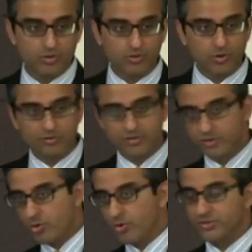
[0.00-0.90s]
world over
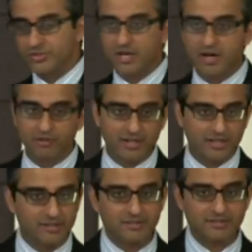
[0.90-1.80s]
the course of
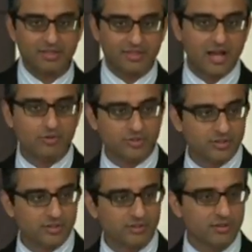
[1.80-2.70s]
at least a
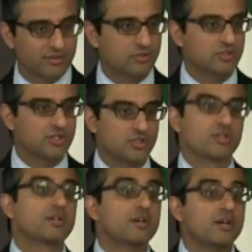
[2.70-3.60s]
thousand-year living
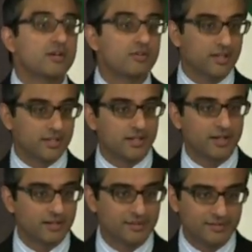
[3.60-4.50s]
tradition right?
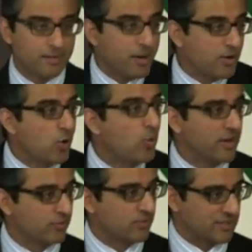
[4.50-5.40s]
Uh, that somehow no
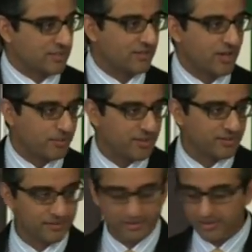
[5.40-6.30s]
one really thought
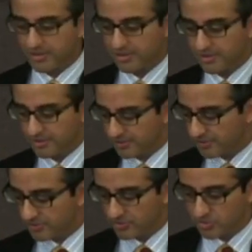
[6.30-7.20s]
about
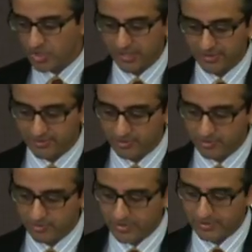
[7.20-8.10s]
uh, checking some of
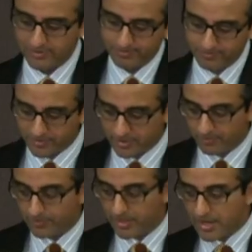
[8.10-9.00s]
those things.
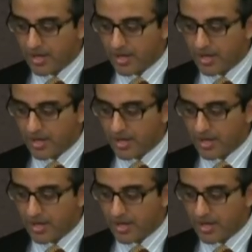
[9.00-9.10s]
So.